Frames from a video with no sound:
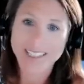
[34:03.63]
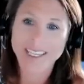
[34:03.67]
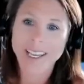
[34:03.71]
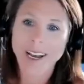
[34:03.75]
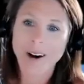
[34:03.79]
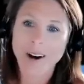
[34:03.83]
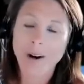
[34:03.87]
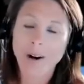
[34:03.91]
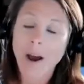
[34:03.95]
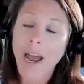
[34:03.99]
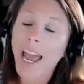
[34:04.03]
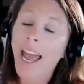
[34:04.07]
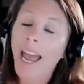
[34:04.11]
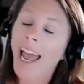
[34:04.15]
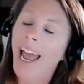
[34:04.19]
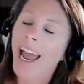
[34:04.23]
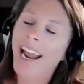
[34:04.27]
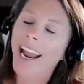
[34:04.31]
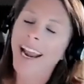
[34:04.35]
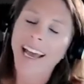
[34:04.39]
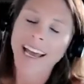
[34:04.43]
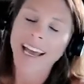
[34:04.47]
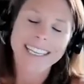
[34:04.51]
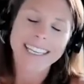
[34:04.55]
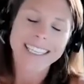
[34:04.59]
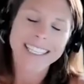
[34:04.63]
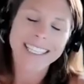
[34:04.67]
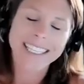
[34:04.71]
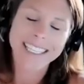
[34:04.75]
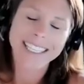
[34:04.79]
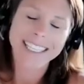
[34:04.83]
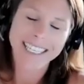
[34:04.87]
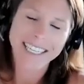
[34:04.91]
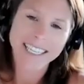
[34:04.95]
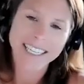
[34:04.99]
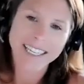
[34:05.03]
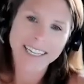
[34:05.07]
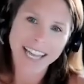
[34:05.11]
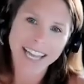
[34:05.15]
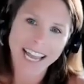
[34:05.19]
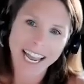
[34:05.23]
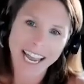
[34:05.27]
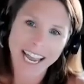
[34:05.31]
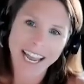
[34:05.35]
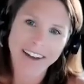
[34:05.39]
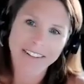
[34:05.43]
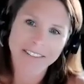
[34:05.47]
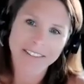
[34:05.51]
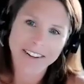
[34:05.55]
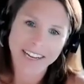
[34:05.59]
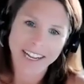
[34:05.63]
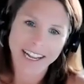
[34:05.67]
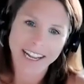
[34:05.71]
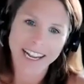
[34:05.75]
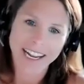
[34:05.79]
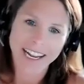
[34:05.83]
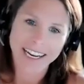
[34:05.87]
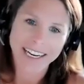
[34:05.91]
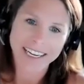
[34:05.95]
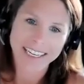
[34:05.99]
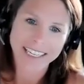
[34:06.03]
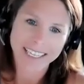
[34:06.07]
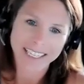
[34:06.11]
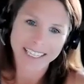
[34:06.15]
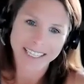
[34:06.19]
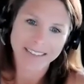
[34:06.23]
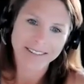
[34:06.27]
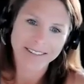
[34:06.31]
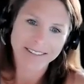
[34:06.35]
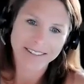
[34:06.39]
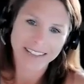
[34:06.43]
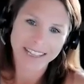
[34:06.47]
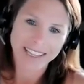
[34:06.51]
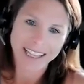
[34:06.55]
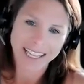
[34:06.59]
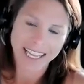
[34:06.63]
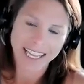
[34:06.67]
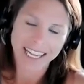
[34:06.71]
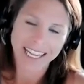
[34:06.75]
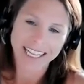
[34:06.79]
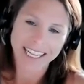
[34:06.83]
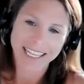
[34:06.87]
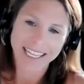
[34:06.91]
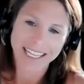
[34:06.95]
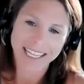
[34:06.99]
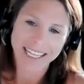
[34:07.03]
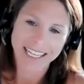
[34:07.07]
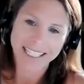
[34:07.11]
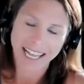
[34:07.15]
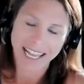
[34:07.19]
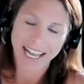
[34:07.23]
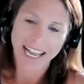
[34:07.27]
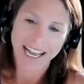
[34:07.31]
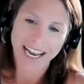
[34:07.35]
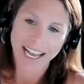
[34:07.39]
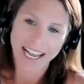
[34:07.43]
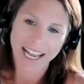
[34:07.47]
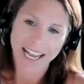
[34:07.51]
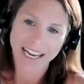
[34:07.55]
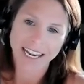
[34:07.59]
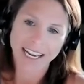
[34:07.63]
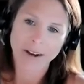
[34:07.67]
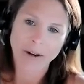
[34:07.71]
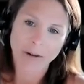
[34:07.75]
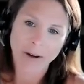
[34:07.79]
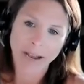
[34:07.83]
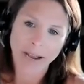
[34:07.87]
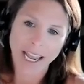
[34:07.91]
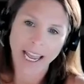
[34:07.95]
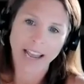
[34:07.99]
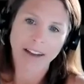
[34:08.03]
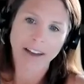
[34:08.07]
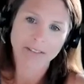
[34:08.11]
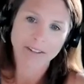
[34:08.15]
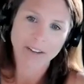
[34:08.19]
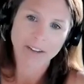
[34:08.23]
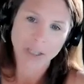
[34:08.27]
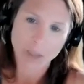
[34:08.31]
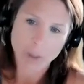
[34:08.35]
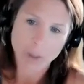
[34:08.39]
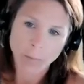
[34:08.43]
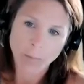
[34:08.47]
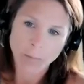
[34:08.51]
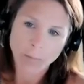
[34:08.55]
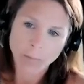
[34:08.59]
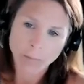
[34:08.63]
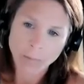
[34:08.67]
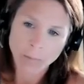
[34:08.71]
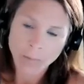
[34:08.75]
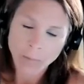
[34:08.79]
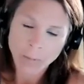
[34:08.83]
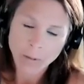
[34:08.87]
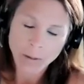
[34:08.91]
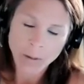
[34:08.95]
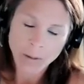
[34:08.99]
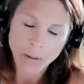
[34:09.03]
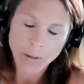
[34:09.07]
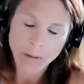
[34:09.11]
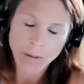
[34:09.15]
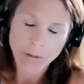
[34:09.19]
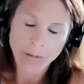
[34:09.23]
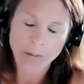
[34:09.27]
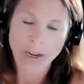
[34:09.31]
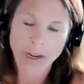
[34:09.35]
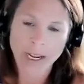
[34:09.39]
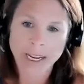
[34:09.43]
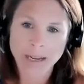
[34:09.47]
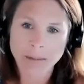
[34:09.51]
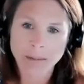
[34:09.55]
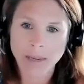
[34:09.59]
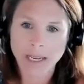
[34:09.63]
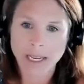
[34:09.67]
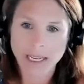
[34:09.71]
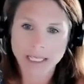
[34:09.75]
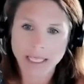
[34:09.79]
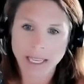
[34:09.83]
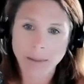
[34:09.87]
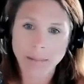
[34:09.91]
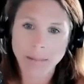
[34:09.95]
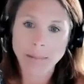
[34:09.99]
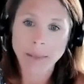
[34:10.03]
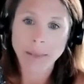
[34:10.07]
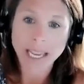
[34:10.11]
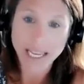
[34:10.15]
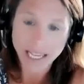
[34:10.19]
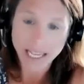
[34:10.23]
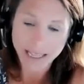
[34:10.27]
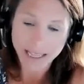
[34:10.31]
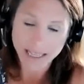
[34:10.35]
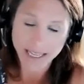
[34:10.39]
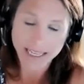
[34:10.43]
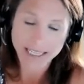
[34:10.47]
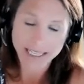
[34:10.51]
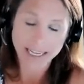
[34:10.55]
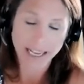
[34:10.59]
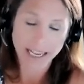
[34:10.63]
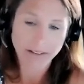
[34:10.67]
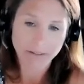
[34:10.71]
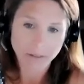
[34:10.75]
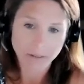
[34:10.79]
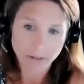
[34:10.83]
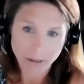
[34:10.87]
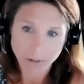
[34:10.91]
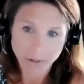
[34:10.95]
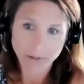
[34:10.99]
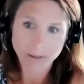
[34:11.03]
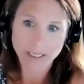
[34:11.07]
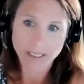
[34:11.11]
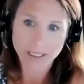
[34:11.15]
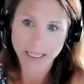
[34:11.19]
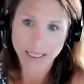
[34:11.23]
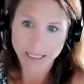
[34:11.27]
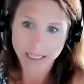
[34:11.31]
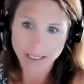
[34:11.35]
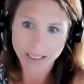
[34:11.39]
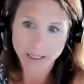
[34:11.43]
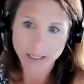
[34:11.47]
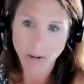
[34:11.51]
So, and I still have time to do the things that I know I have to do, right? Because I'm making that time for those things.